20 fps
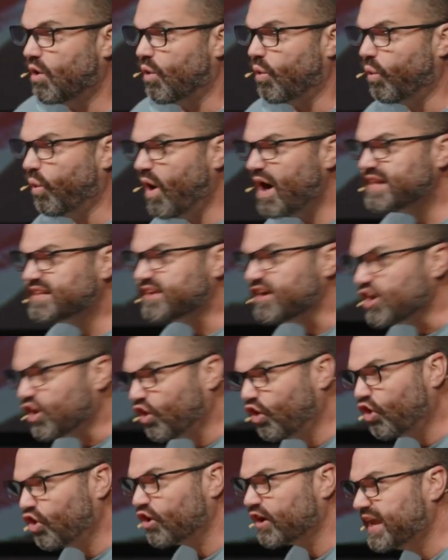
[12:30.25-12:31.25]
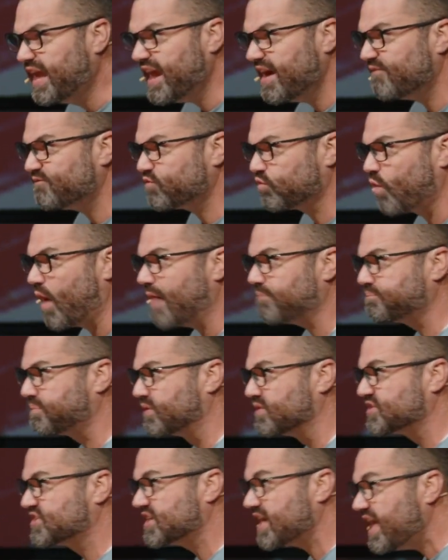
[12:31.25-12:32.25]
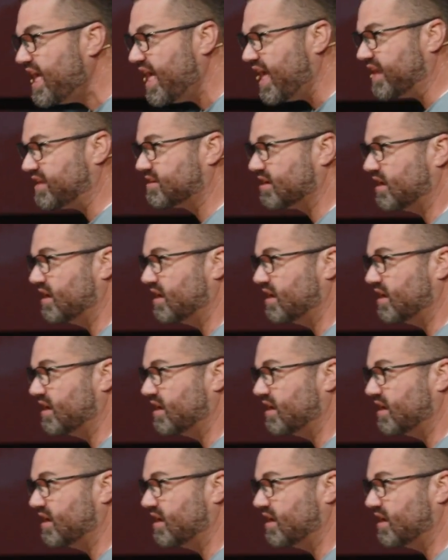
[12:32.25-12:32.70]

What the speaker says: What did her gift represent?